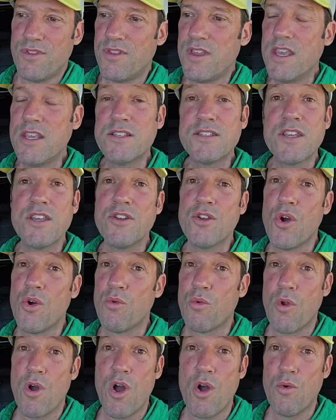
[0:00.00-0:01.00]
things can
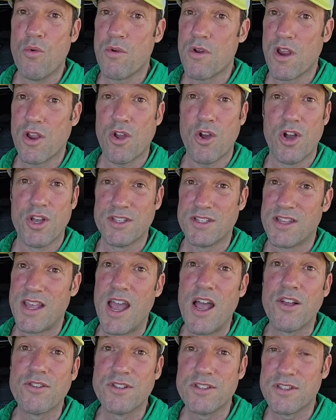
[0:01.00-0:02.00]
go wrong where it costs
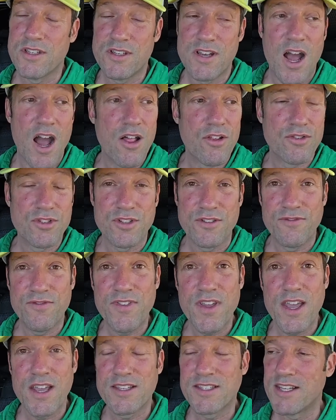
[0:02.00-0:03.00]
thousands of dollars to
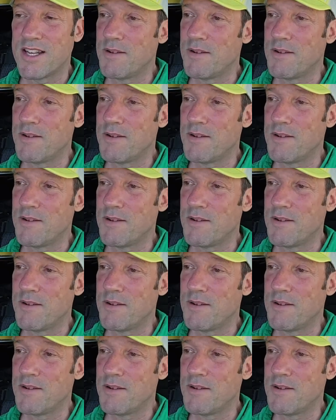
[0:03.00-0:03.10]
fix.